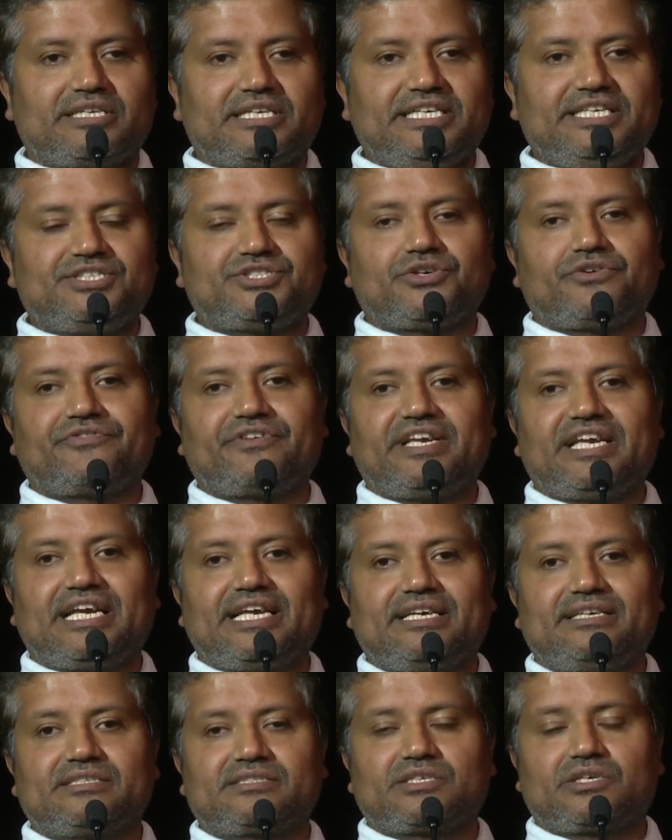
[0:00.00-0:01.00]
reach of AI
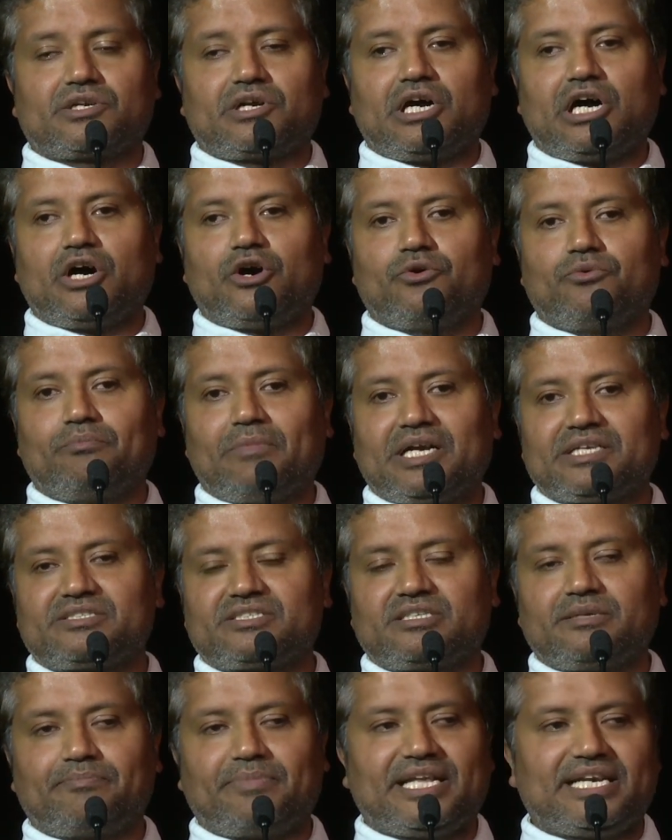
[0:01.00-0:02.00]
is or how
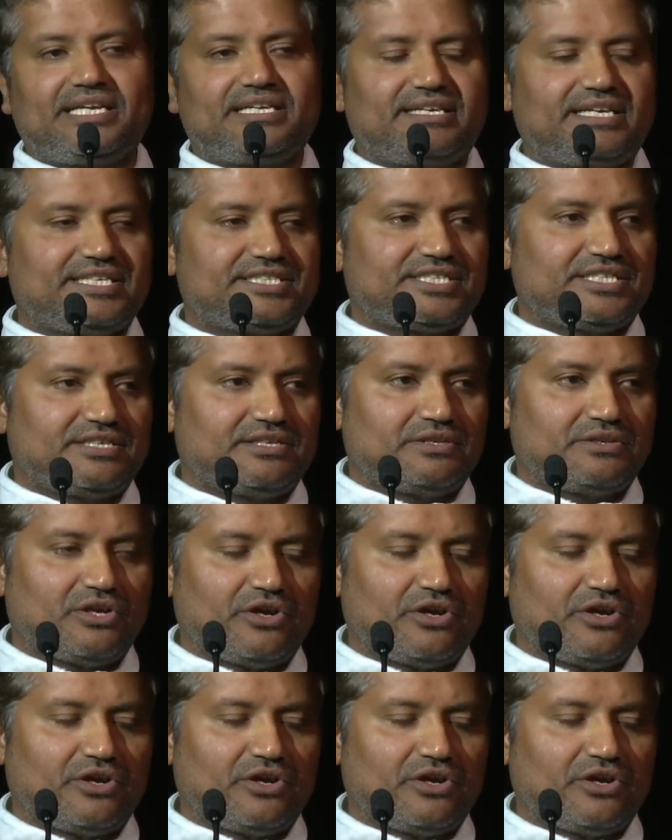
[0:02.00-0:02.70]
much the penetration